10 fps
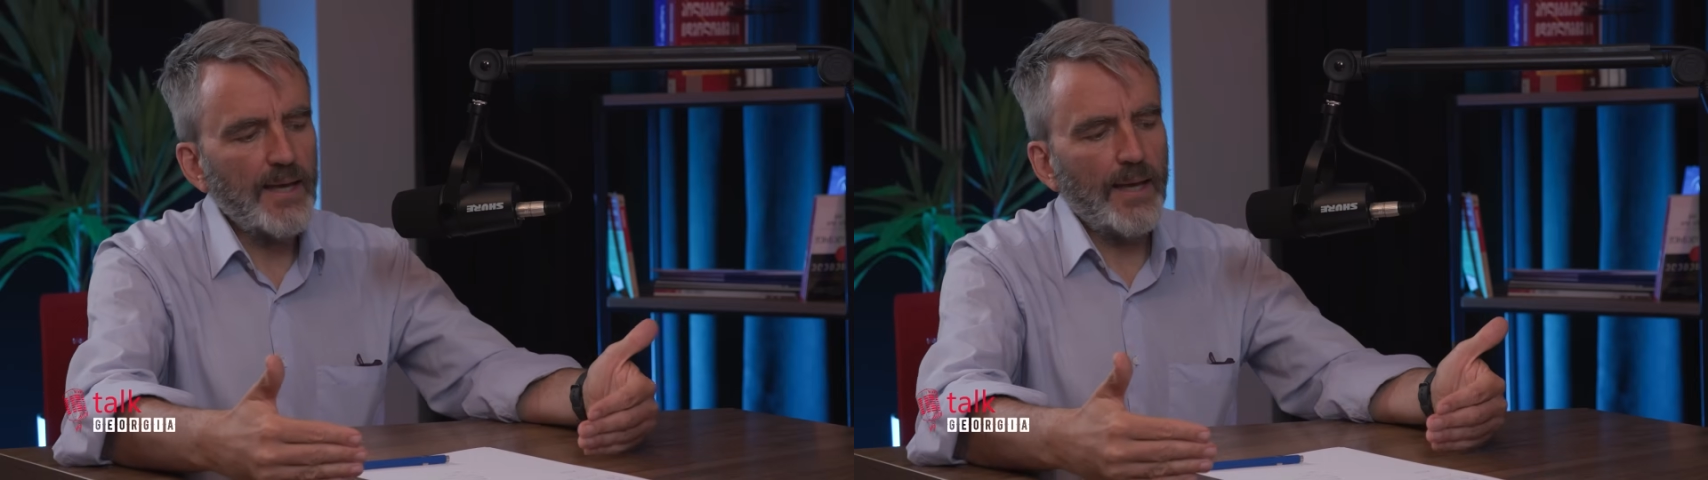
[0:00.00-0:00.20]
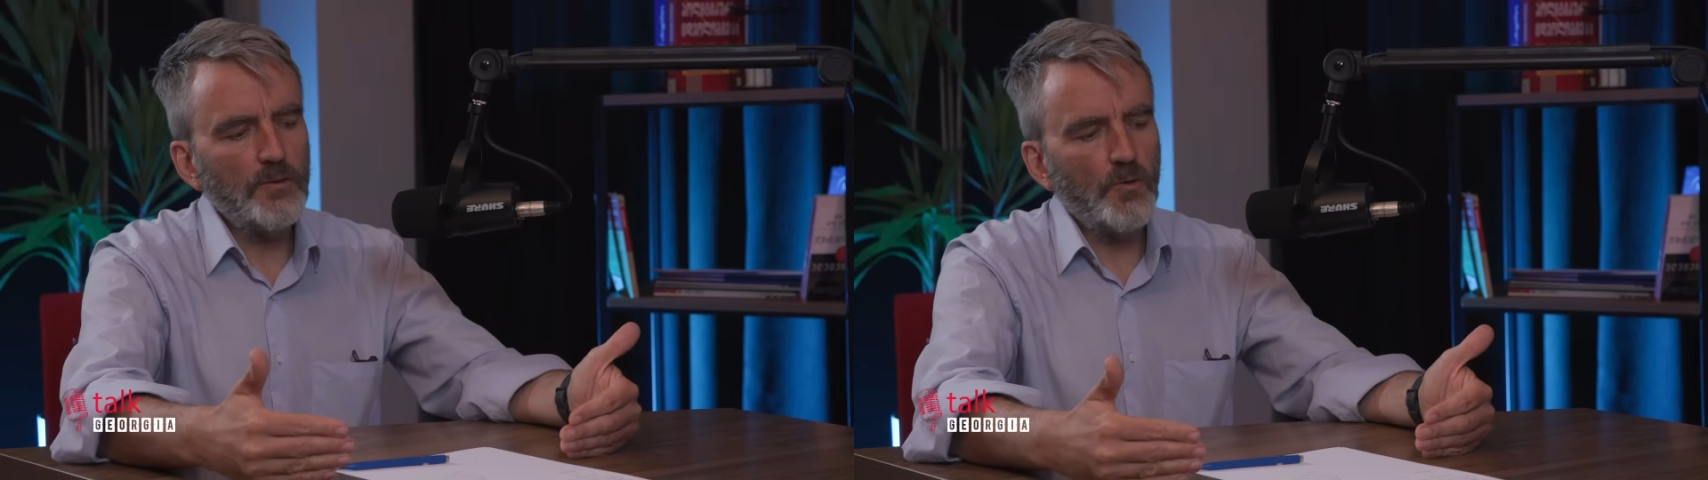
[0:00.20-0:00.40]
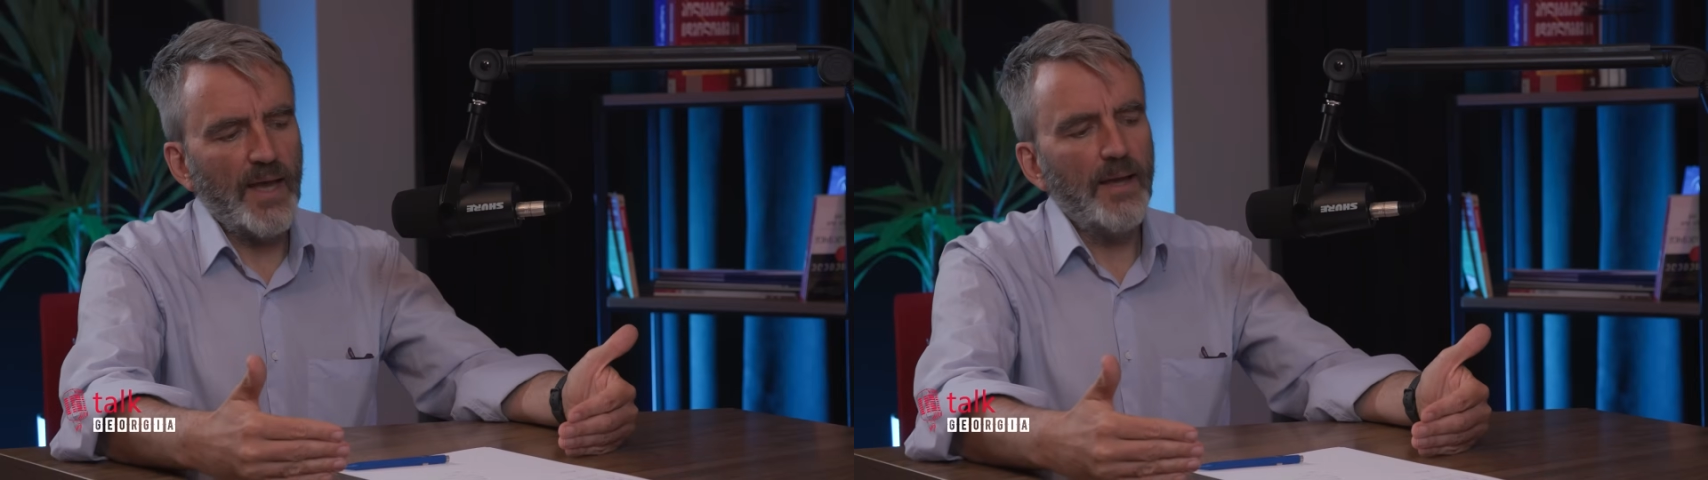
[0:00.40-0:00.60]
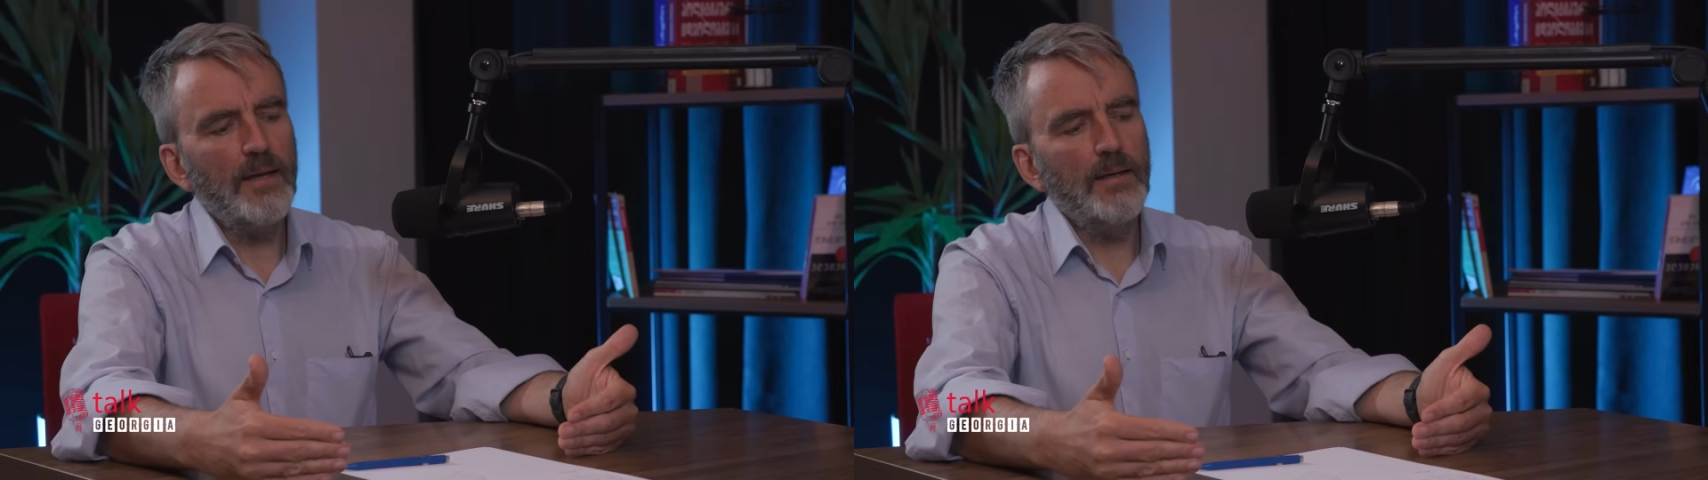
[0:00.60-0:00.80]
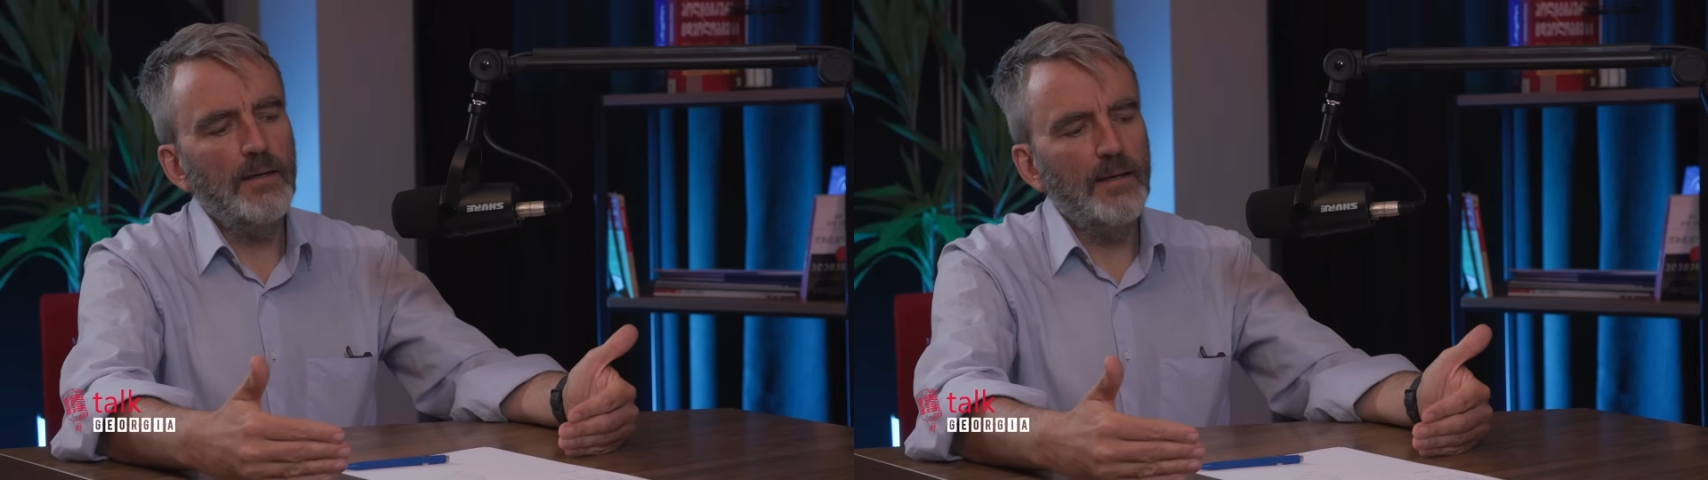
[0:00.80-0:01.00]
day to
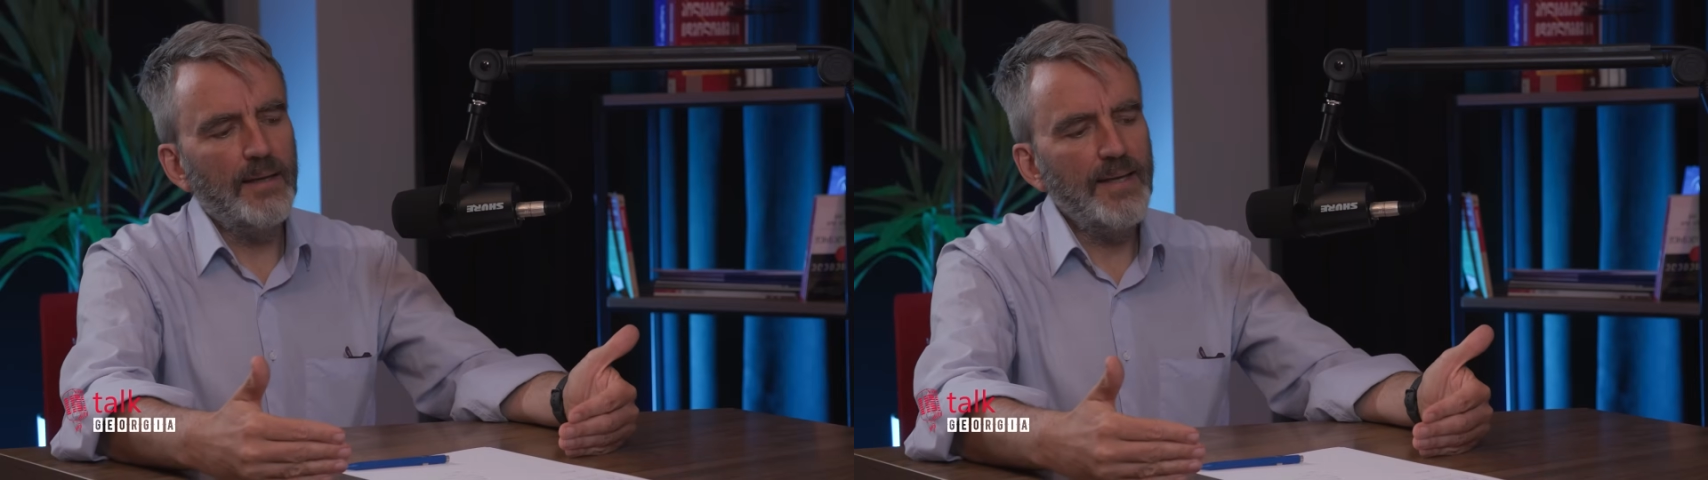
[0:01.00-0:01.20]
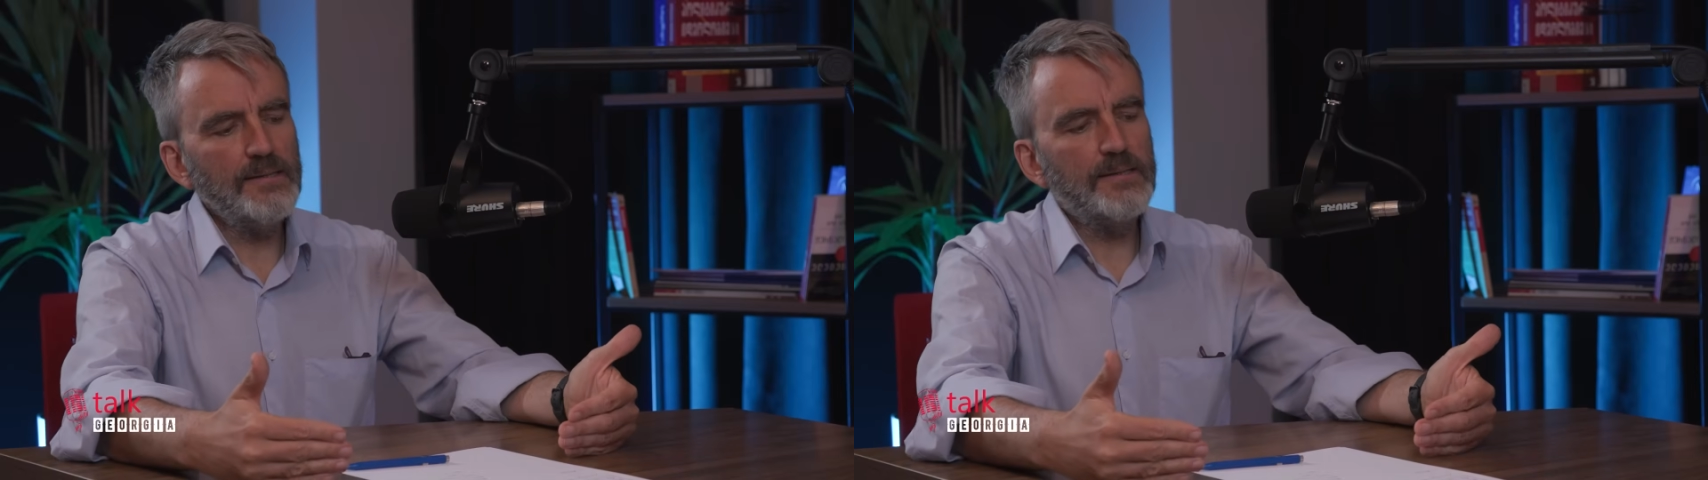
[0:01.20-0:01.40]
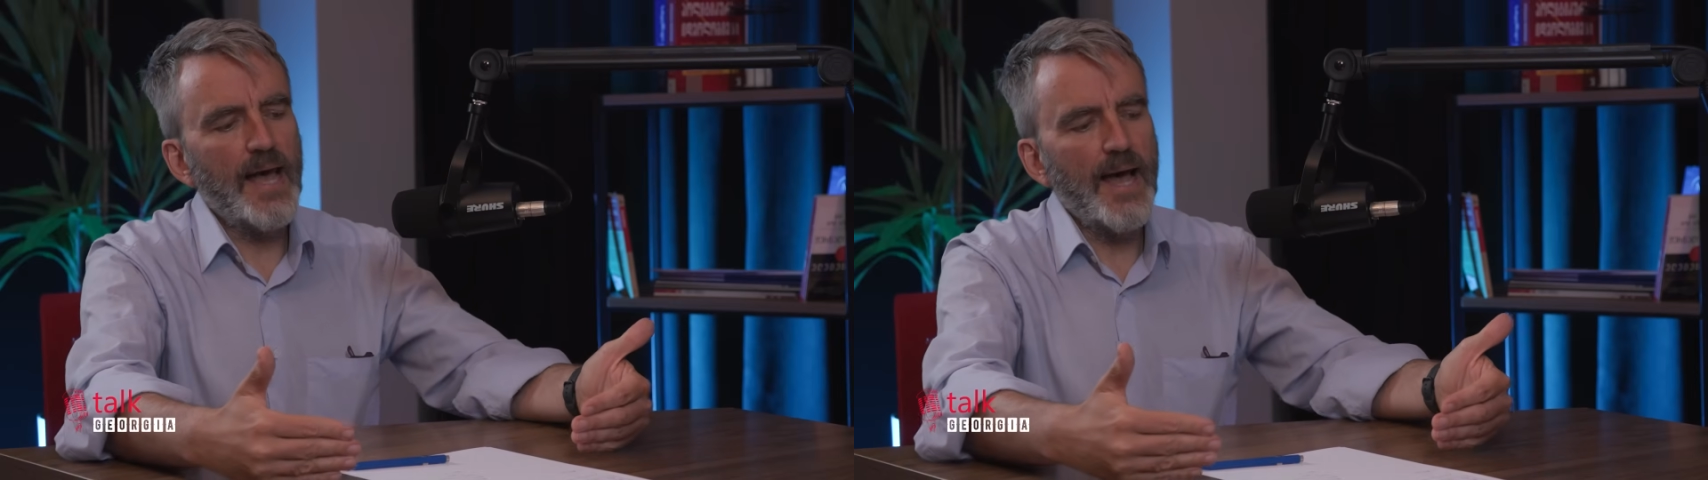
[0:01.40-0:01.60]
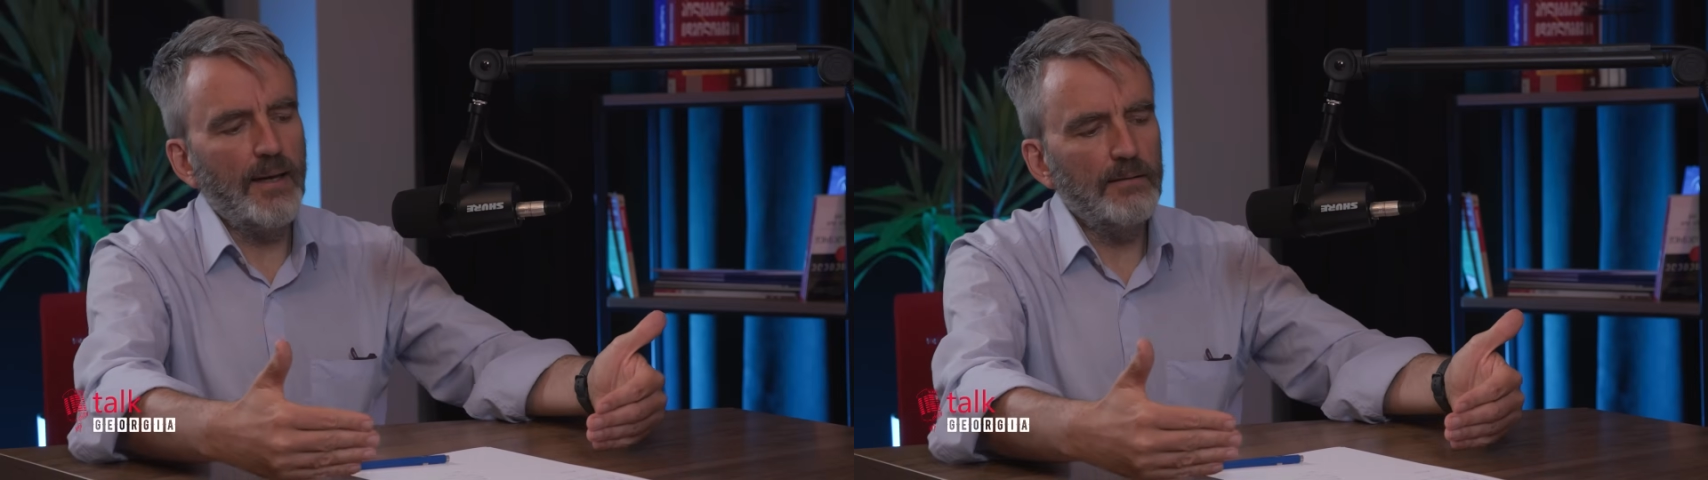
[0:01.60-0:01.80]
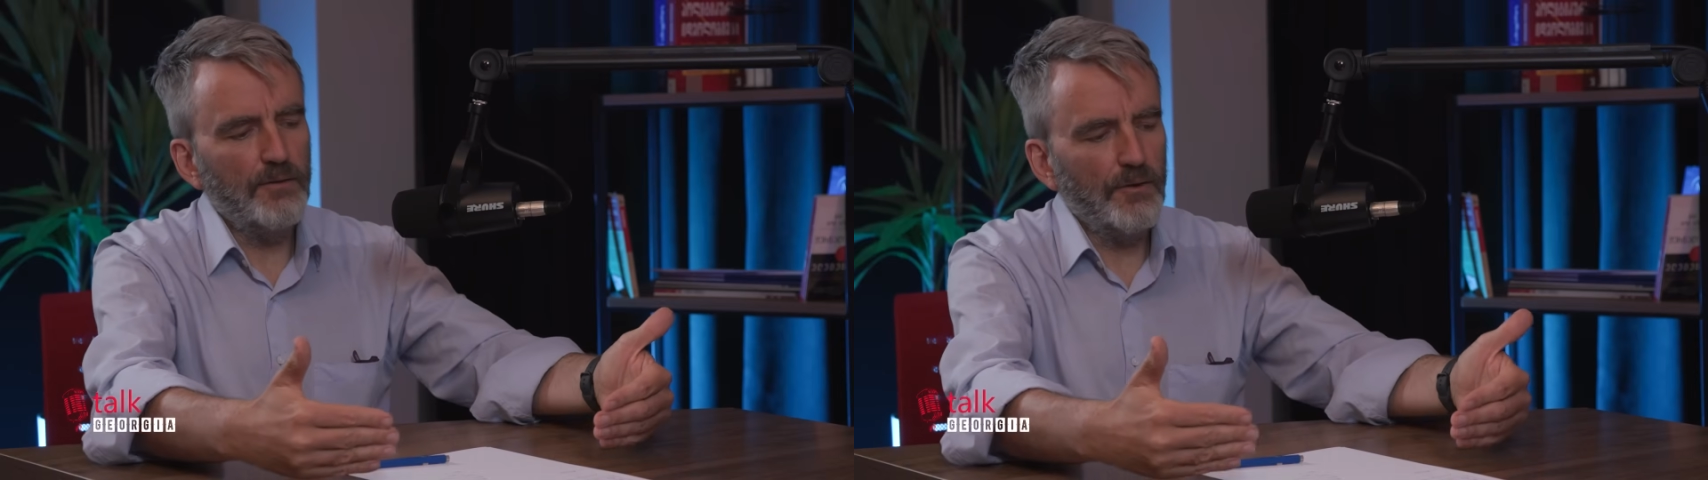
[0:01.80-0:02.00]
day? Is that,